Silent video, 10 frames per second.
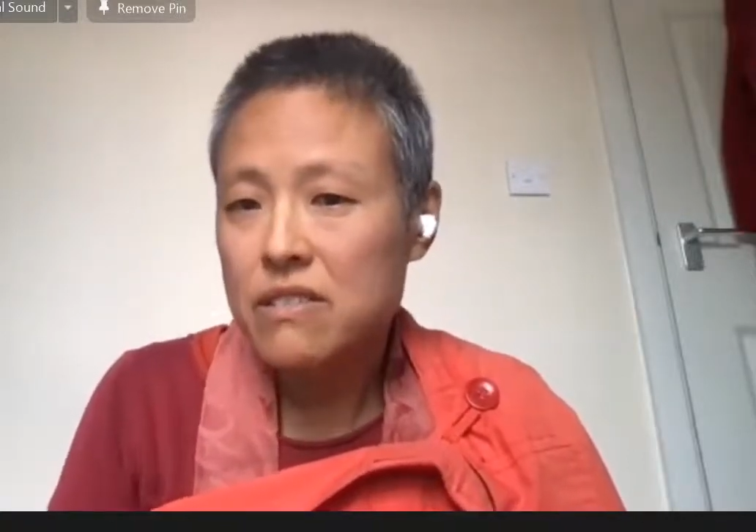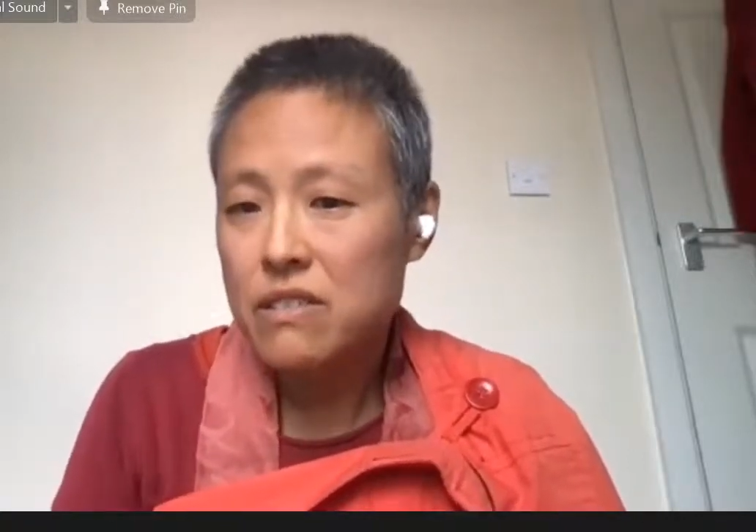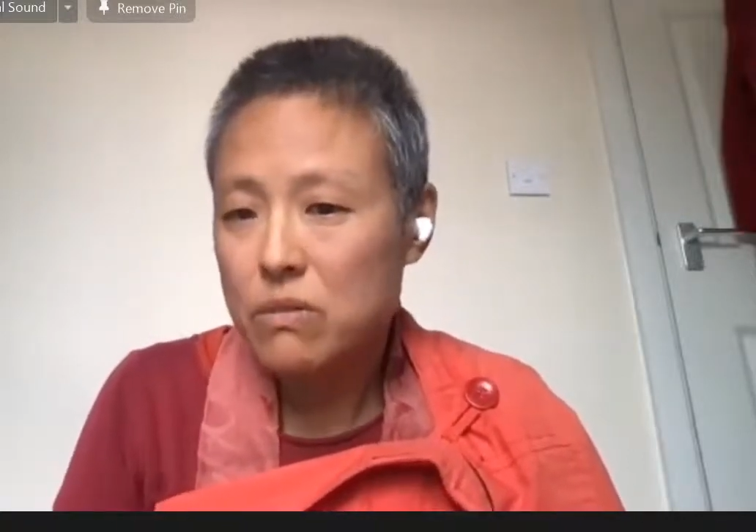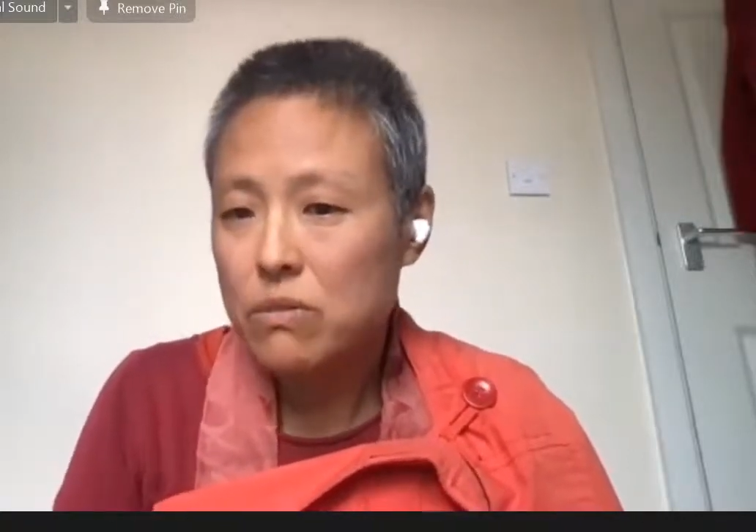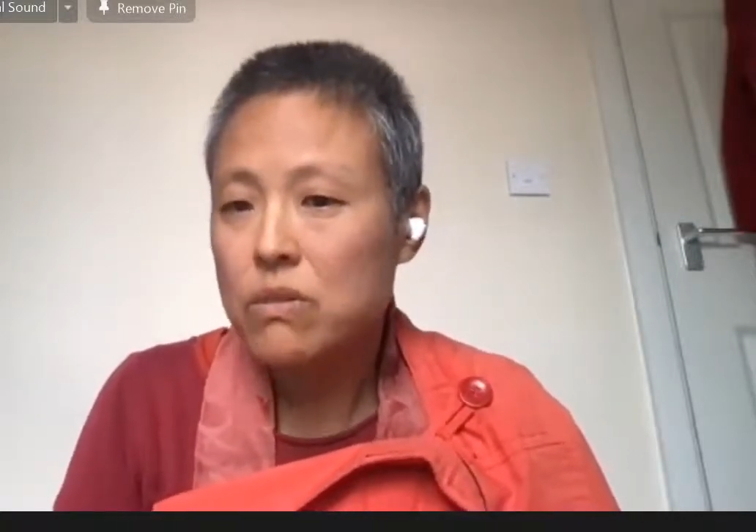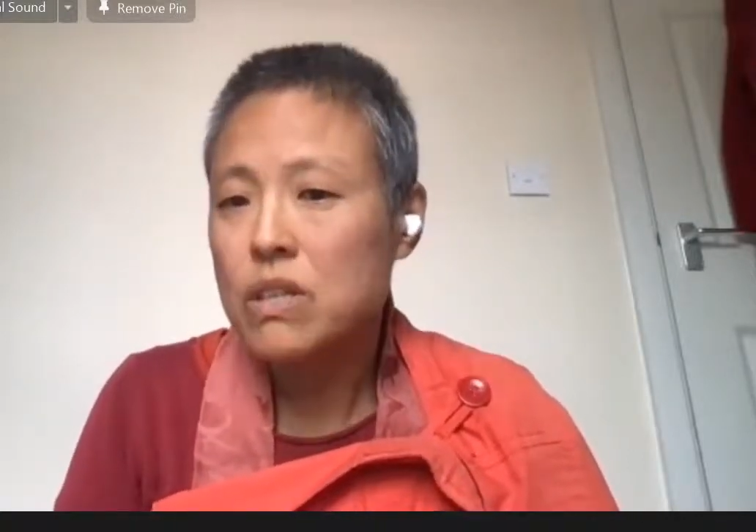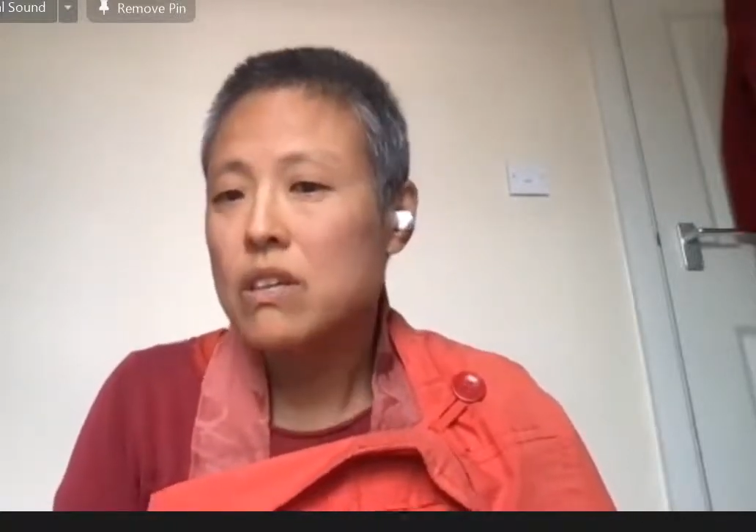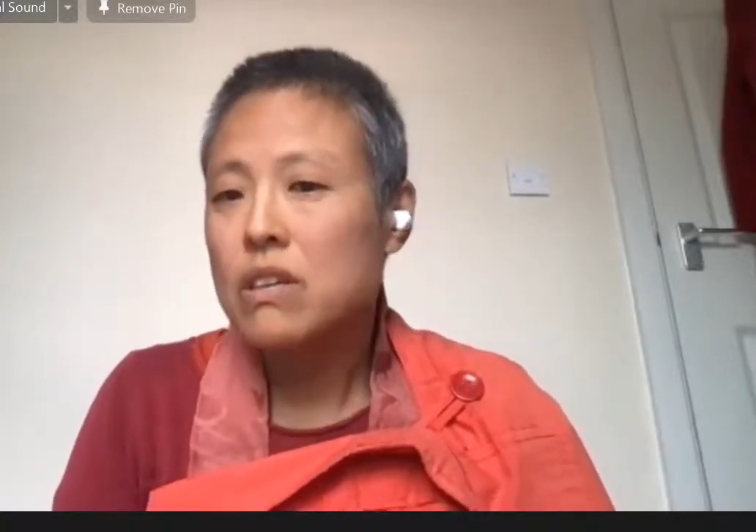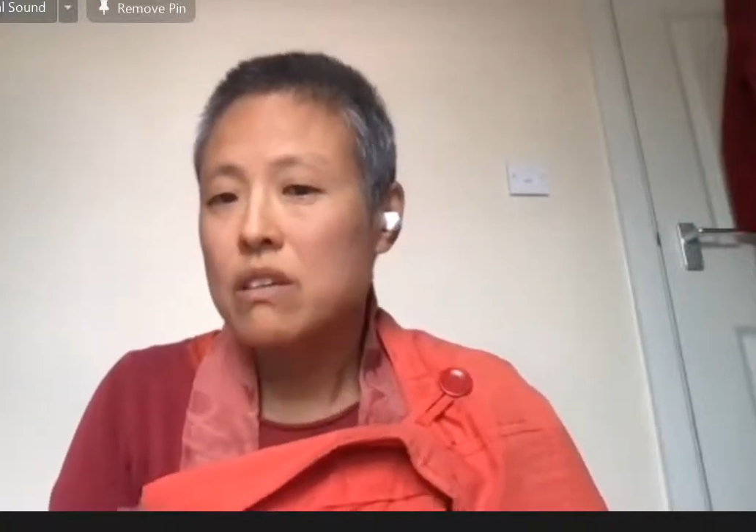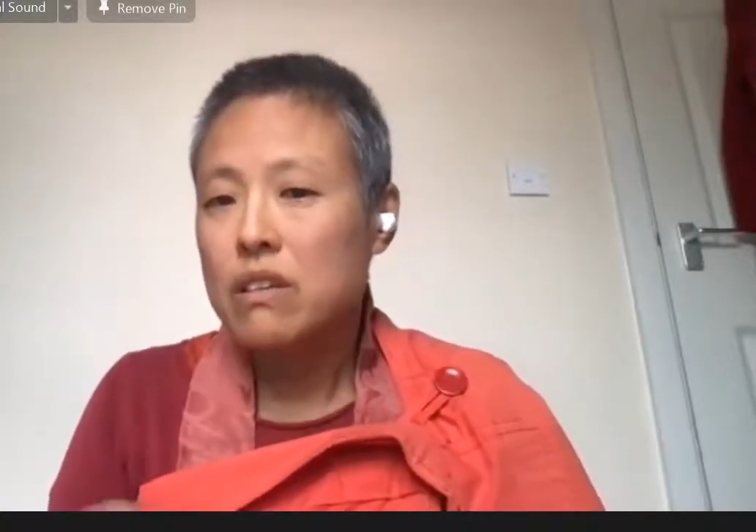So
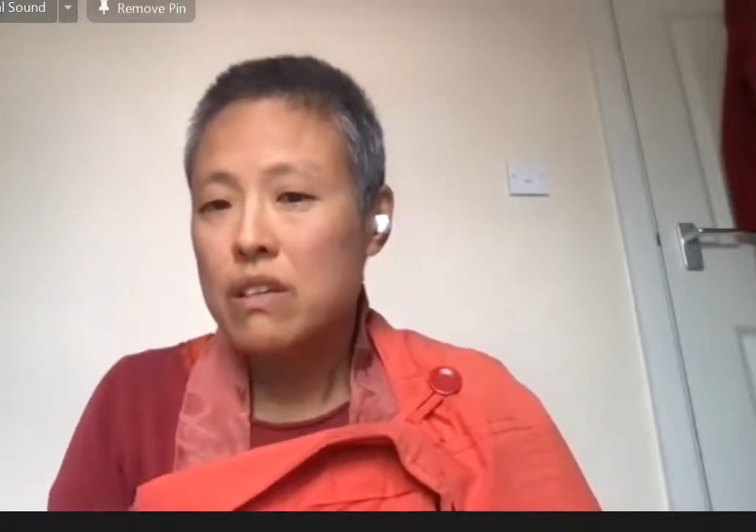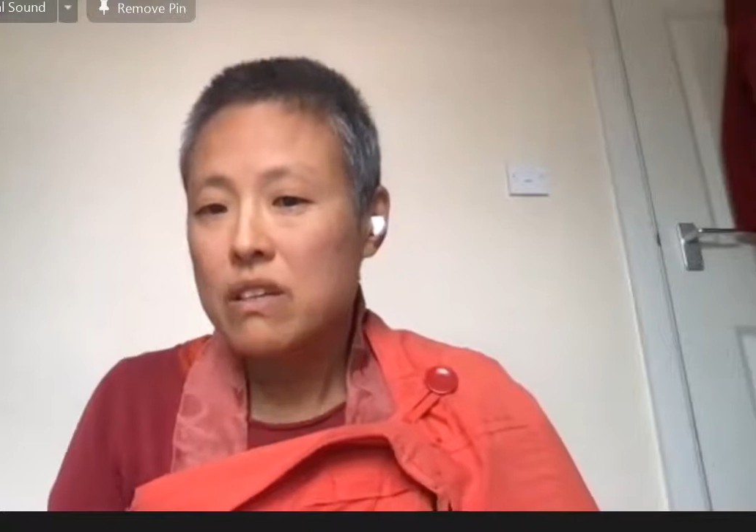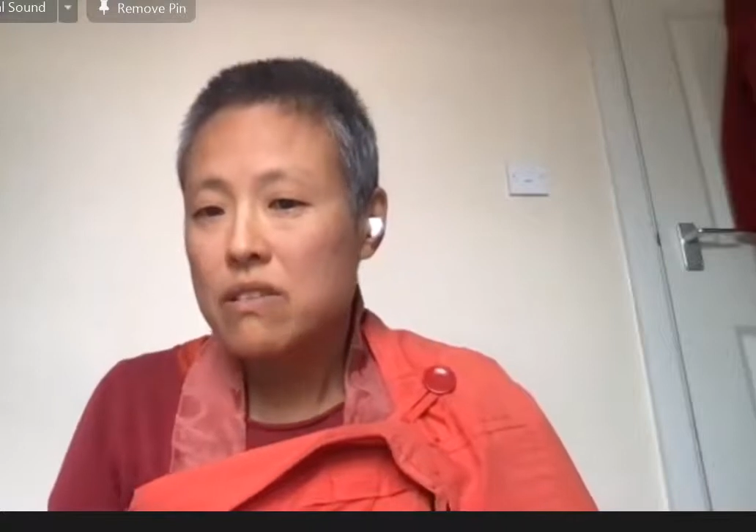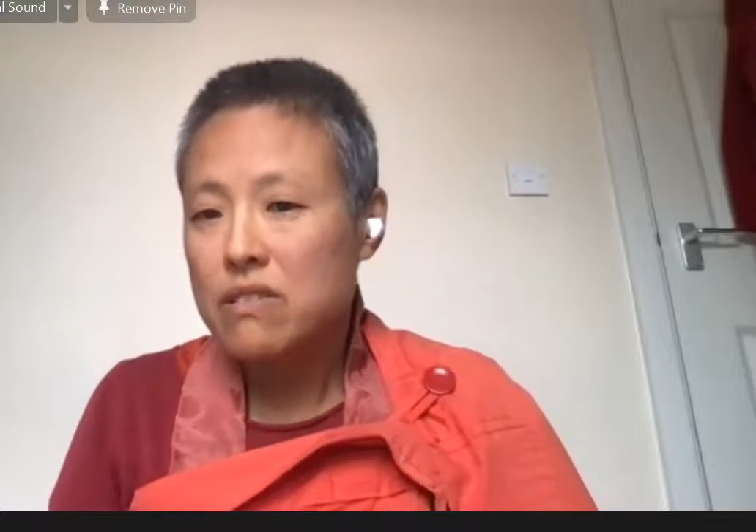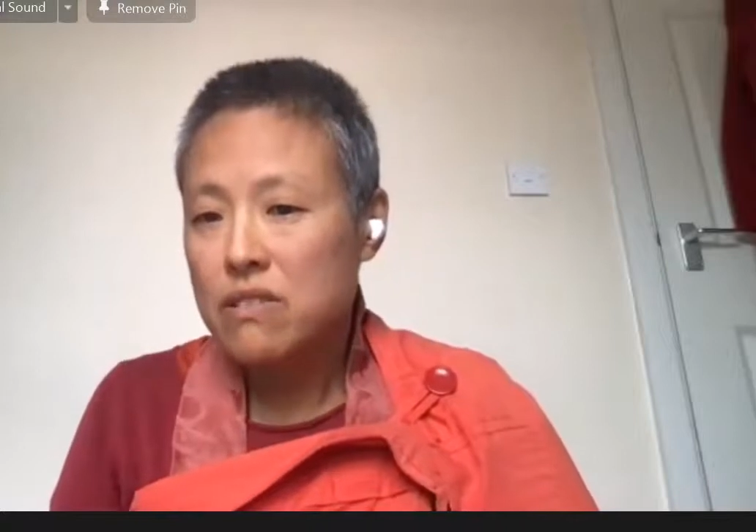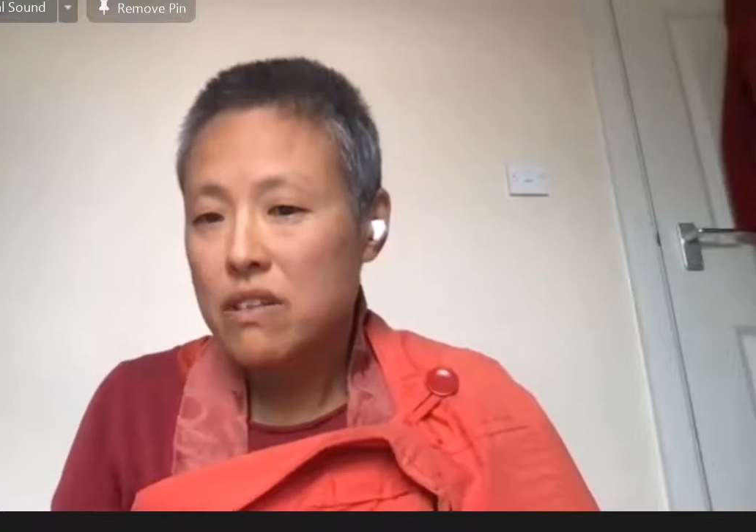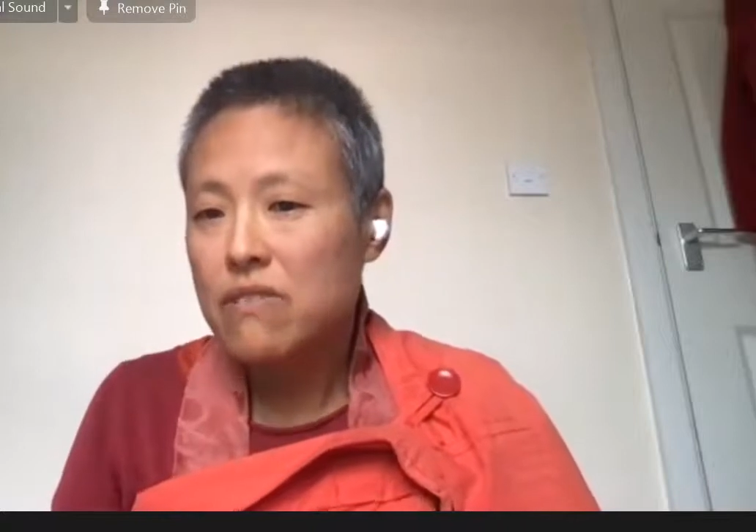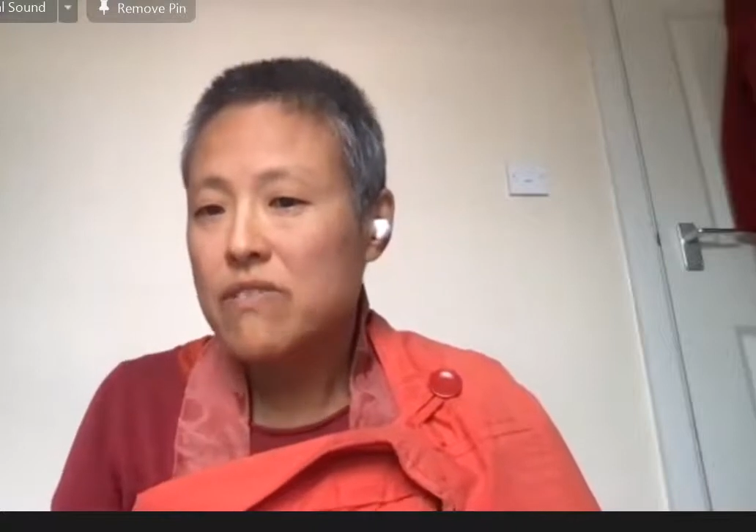there's enough